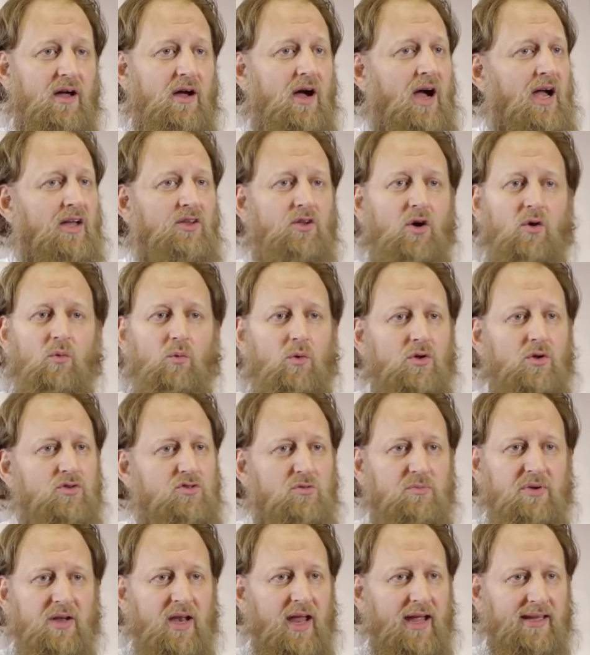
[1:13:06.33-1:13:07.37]
I don't want
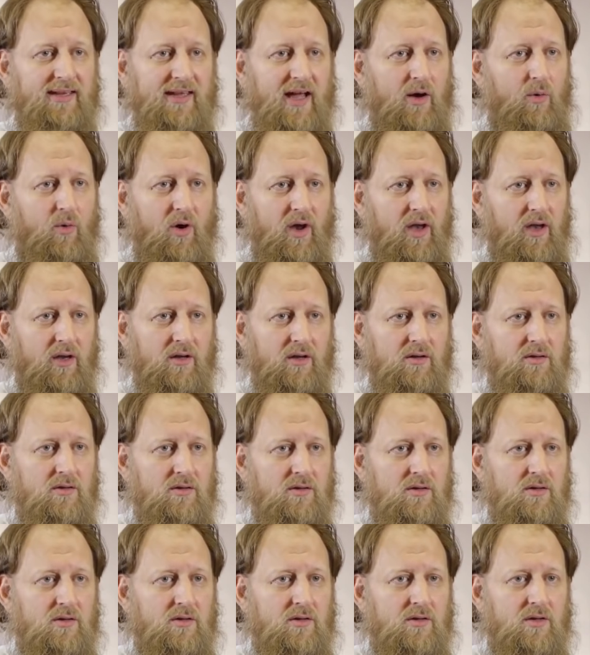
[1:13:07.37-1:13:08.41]
to be like that one.
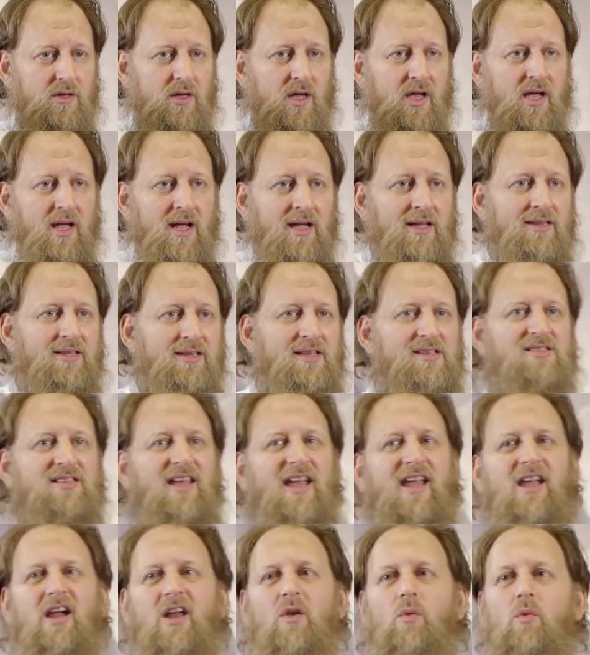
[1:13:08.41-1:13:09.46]
The
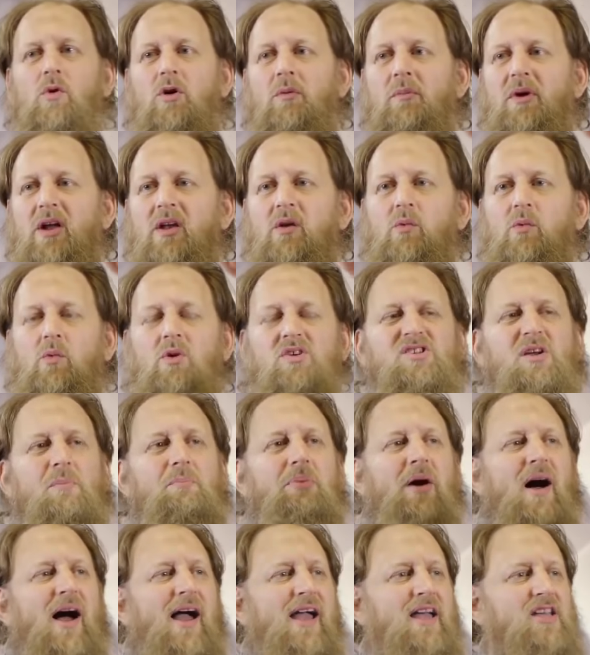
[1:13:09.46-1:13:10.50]
second woman was a
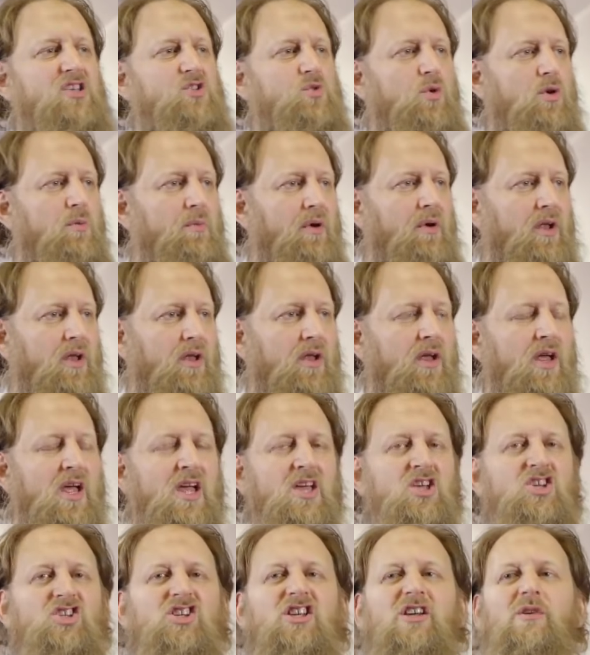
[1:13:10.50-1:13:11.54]
pious woman.
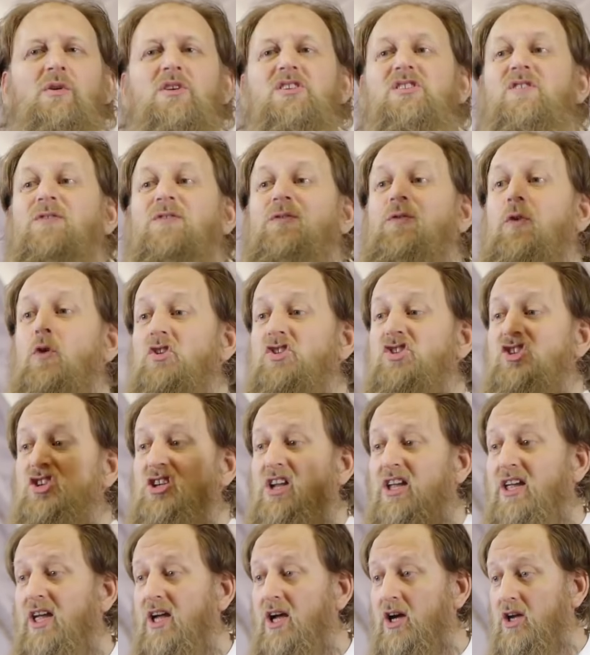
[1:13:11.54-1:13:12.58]
She was
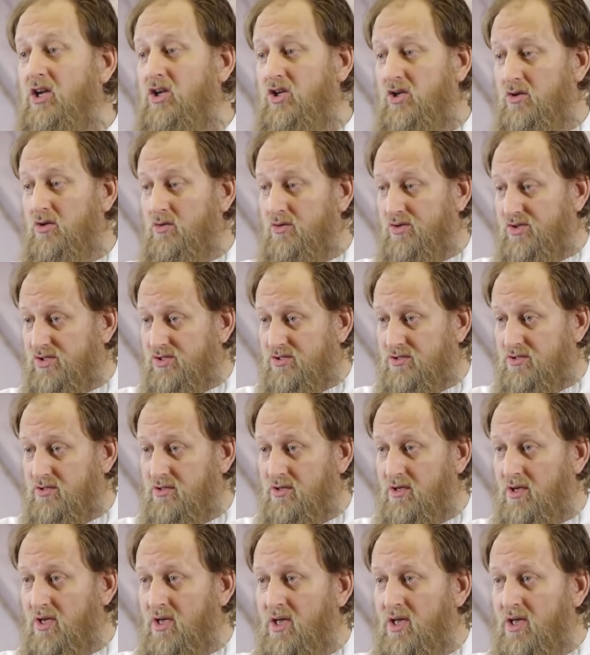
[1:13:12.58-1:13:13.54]
falsely accused.